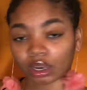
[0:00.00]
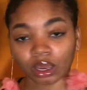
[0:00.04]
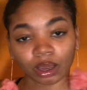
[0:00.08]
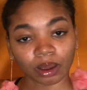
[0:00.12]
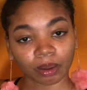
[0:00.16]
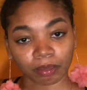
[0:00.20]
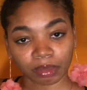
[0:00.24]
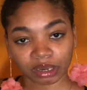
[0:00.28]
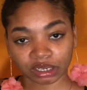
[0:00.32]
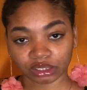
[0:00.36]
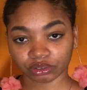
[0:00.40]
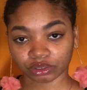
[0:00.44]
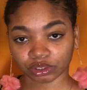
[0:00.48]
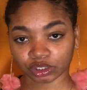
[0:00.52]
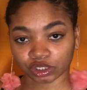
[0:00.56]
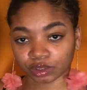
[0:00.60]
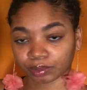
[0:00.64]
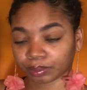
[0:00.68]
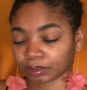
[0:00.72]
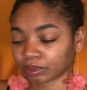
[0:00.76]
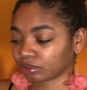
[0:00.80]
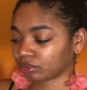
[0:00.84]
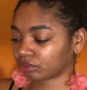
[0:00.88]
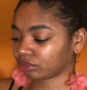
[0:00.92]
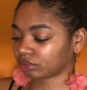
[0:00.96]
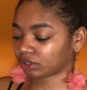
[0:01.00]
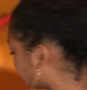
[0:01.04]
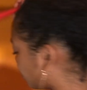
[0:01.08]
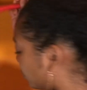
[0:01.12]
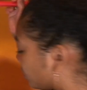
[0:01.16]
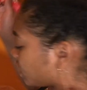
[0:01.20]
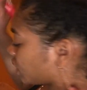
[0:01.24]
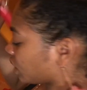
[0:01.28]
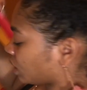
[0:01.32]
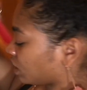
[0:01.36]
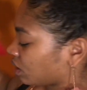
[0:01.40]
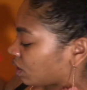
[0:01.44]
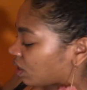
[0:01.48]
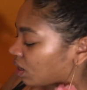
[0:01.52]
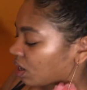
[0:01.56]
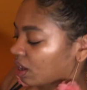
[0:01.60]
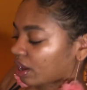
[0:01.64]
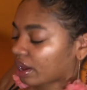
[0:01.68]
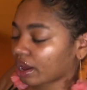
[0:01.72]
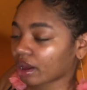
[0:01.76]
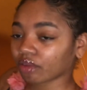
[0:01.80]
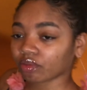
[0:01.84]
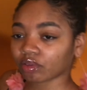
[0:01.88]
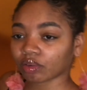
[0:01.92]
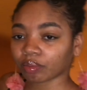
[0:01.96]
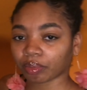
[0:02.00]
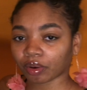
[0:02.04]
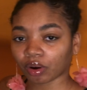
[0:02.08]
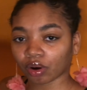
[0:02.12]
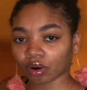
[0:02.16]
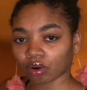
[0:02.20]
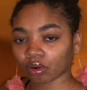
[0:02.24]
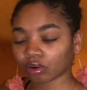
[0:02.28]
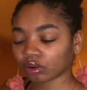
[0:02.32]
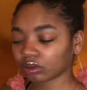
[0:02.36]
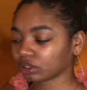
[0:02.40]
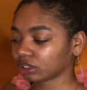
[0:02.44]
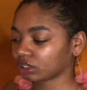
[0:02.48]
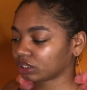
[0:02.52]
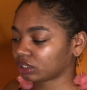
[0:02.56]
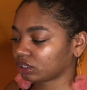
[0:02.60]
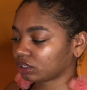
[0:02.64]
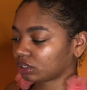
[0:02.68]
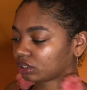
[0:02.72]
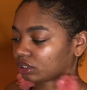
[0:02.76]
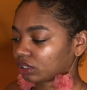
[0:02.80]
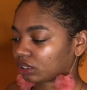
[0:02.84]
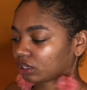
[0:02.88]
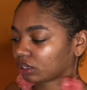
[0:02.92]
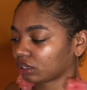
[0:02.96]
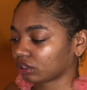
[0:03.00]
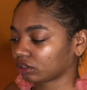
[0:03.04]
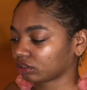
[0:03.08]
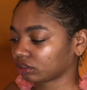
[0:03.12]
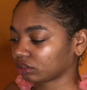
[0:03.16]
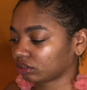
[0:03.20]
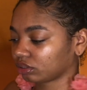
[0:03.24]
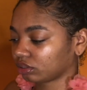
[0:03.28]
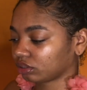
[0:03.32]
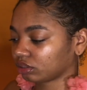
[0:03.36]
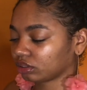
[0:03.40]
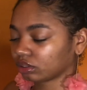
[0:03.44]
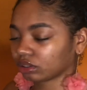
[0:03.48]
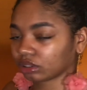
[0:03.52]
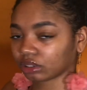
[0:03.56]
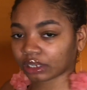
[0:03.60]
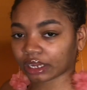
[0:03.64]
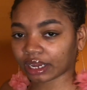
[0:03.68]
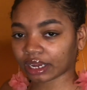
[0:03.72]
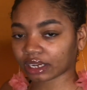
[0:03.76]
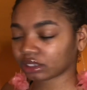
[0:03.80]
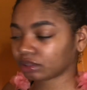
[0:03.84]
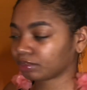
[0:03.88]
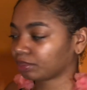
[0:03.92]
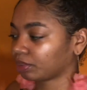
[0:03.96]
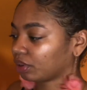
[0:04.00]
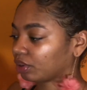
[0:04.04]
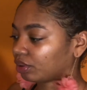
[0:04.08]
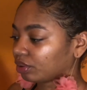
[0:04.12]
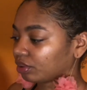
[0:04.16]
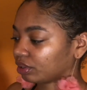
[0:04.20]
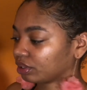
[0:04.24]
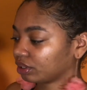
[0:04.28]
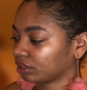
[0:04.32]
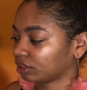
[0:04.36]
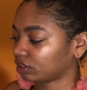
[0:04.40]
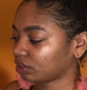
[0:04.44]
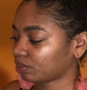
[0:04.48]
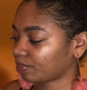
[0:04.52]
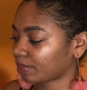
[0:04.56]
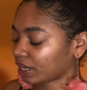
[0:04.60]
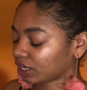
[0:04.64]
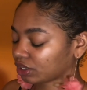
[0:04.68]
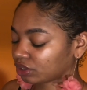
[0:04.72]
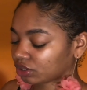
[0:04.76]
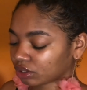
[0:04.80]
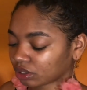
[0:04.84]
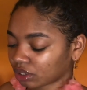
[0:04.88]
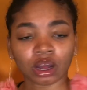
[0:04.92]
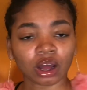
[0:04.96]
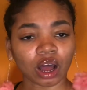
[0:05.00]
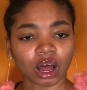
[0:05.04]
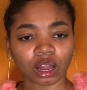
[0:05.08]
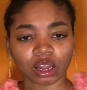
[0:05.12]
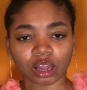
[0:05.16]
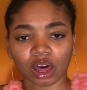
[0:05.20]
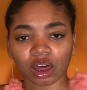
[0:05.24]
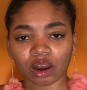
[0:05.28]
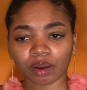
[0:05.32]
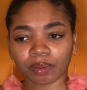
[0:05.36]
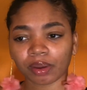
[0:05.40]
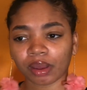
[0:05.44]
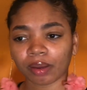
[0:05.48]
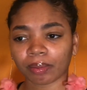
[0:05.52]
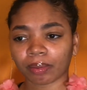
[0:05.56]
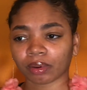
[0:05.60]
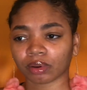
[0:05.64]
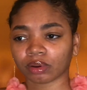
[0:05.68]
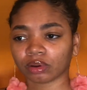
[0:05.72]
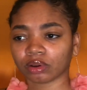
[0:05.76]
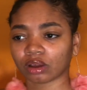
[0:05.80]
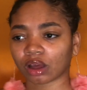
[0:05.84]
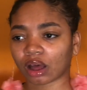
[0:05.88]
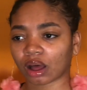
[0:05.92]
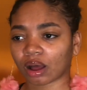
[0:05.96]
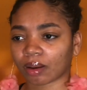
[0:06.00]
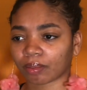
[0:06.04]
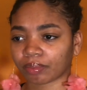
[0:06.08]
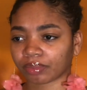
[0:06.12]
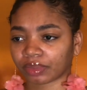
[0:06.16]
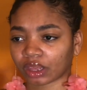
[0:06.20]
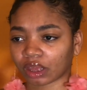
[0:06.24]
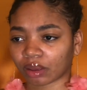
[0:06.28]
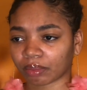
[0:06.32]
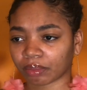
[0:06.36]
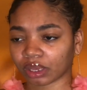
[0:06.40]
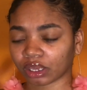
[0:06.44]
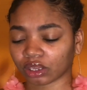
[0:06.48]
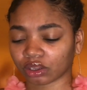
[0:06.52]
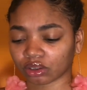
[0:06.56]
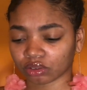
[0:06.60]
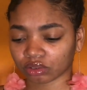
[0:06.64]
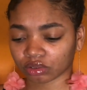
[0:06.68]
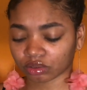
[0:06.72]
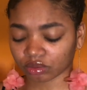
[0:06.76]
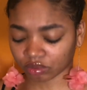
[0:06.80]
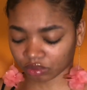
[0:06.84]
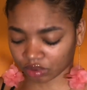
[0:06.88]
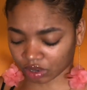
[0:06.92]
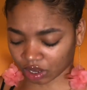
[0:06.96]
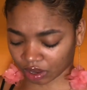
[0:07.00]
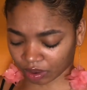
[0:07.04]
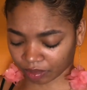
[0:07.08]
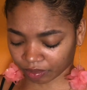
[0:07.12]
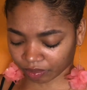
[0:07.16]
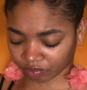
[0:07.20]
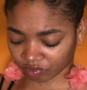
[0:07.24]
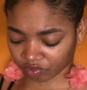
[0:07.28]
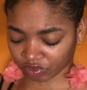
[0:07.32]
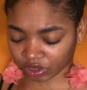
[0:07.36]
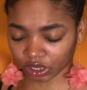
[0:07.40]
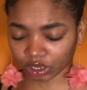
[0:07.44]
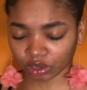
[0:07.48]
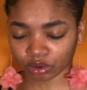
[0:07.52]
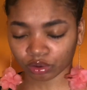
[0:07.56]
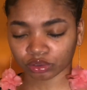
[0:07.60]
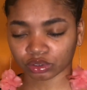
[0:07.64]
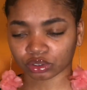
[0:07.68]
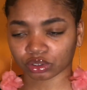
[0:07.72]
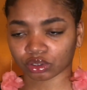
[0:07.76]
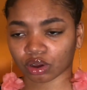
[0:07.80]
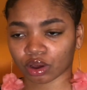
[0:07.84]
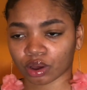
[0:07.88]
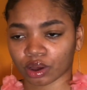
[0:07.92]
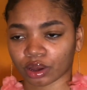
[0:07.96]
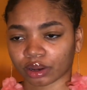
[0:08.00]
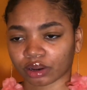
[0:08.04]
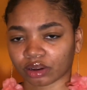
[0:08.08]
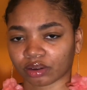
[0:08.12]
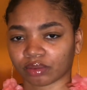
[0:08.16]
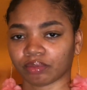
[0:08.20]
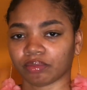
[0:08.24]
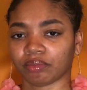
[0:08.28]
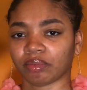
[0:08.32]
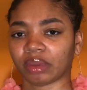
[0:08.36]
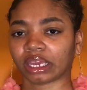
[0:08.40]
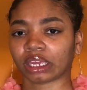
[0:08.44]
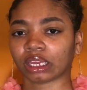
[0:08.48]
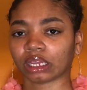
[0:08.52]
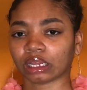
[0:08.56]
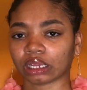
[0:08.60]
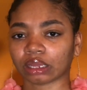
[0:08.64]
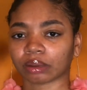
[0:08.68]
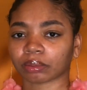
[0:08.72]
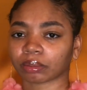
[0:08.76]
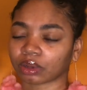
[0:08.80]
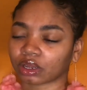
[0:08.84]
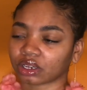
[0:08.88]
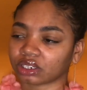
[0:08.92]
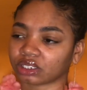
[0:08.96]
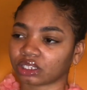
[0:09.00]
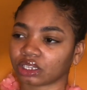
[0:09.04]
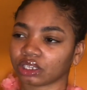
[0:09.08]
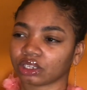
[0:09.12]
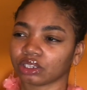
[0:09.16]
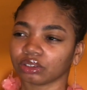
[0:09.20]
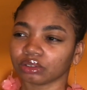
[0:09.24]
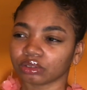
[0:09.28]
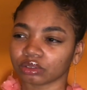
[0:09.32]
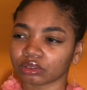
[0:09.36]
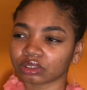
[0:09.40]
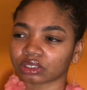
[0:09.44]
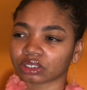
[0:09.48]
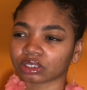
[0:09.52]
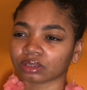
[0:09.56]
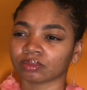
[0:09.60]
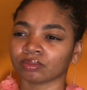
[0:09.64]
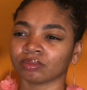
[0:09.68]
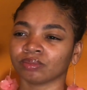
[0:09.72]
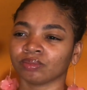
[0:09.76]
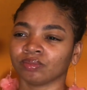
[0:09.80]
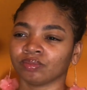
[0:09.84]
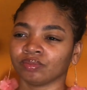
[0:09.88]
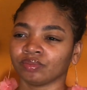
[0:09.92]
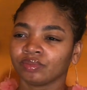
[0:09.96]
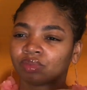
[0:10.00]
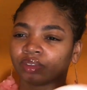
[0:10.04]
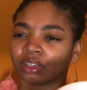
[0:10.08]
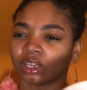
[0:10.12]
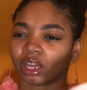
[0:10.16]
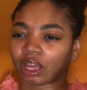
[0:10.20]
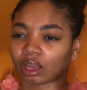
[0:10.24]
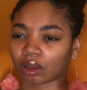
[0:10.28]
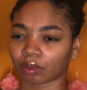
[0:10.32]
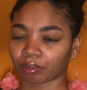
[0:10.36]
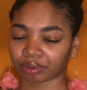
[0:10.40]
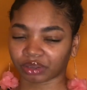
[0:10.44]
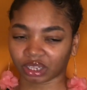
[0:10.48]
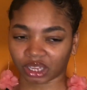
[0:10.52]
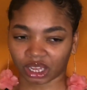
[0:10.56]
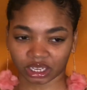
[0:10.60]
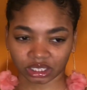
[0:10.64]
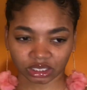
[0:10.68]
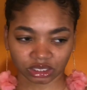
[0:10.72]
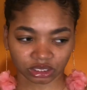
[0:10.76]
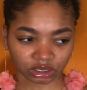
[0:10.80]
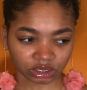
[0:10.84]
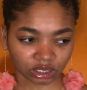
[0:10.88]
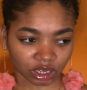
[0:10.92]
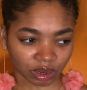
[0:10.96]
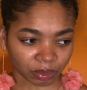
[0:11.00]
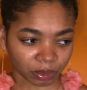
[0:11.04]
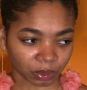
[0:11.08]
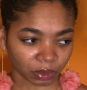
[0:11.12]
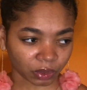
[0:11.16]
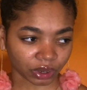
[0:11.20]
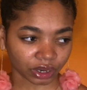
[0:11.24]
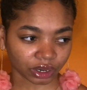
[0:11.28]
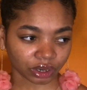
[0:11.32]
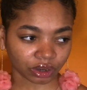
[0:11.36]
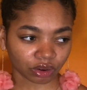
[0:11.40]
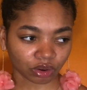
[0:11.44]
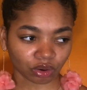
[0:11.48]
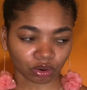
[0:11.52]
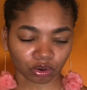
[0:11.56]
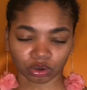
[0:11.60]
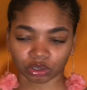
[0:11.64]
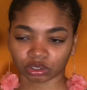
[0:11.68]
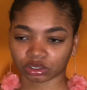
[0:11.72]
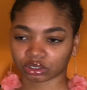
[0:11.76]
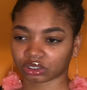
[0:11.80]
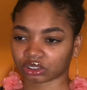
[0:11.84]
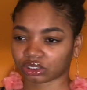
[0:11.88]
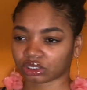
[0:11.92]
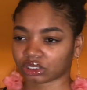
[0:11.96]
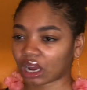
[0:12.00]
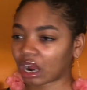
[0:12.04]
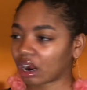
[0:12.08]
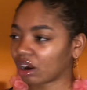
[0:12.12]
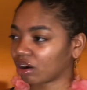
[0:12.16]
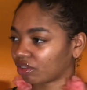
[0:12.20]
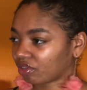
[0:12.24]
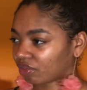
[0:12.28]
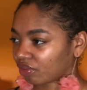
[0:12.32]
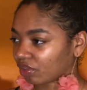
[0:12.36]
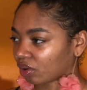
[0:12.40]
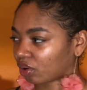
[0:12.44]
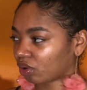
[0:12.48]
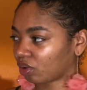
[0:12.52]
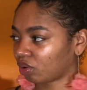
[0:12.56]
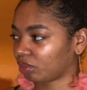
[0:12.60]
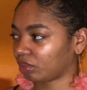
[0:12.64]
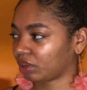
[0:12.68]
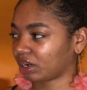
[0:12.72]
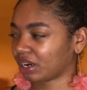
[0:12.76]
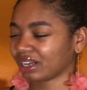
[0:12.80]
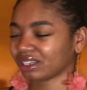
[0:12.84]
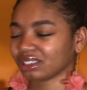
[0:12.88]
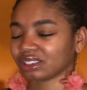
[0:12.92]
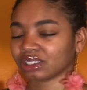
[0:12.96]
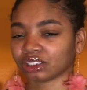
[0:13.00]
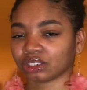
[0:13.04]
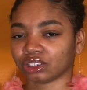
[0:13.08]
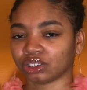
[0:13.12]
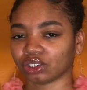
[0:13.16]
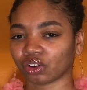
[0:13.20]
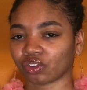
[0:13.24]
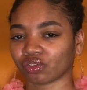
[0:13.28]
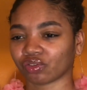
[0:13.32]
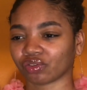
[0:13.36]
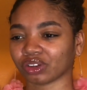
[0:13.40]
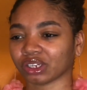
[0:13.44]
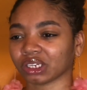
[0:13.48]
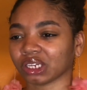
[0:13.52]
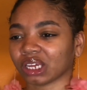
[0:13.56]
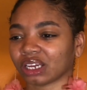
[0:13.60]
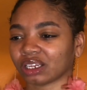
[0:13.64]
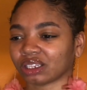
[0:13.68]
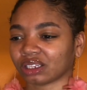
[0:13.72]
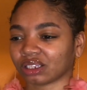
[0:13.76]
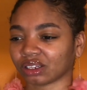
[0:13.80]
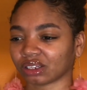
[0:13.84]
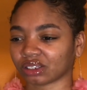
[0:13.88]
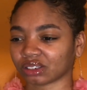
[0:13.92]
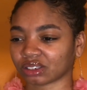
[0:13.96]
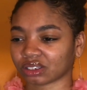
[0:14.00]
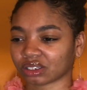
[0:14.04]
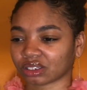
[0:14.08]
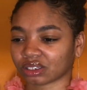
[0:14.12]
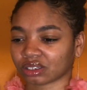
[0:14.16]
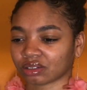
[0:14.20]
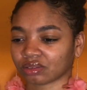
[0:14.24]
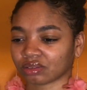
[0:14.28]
measuring spoons. I have a bowl, and this is a glass bowl and a spatula. A lot of people that make videos on making lip gloss, they use like plastic Tupperware or styrofoam, and I just don't feel like that's